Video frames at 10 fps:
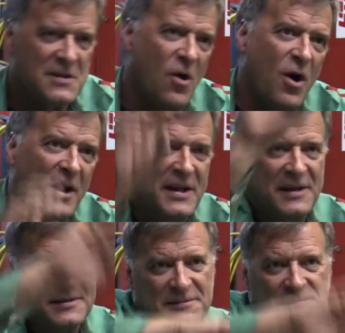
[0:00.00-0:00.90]

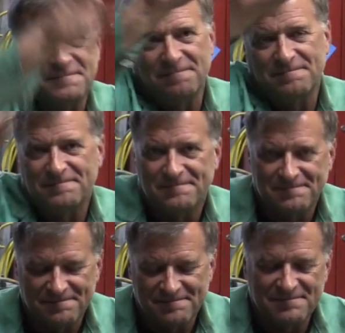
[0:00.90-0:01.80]
awning
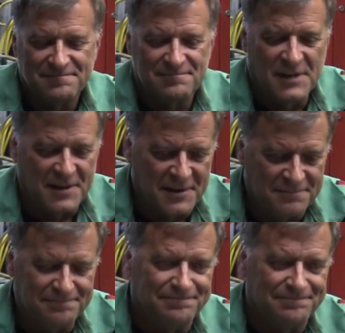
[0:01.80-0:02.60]
uh,